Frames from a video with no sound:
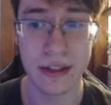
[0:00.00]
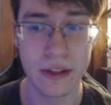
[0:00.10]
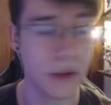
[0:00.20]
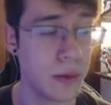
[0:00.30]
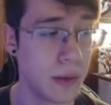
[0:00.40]

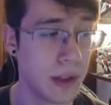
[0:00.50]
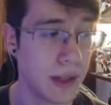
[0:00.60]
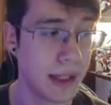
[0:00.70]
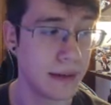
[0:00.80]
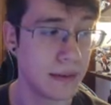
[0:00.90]
So you
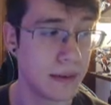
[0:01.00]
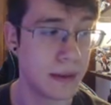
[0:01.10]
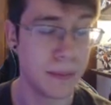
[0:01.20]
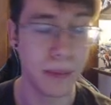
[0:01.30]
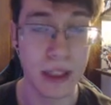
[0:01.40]
can
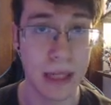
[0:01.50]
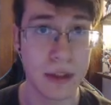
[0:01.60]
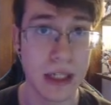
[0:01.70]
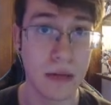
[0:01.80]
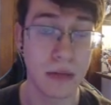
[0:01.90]
put
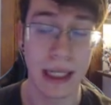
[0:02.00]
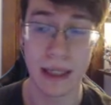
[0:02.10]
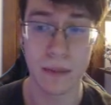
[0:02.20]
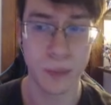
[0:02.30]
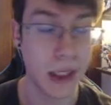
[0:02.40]
tamers down like
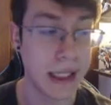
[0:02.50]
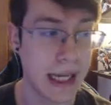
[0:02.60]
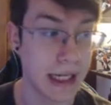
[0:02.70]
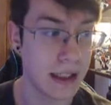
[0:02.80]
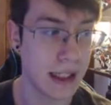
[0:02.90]
pretty
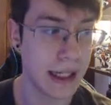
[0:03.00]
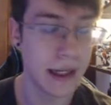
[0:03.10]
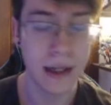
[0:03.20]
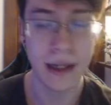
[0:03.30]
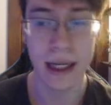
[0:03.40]
dang easily.
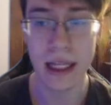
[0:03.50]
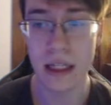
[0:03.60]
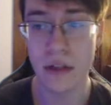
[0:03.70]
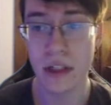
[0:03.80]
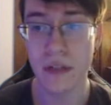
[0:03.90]
And then
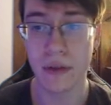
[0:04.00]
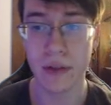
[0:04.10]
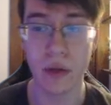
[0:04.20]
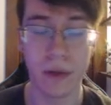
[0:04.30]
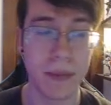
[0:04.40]
you Digivolve
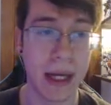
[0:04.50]
into them.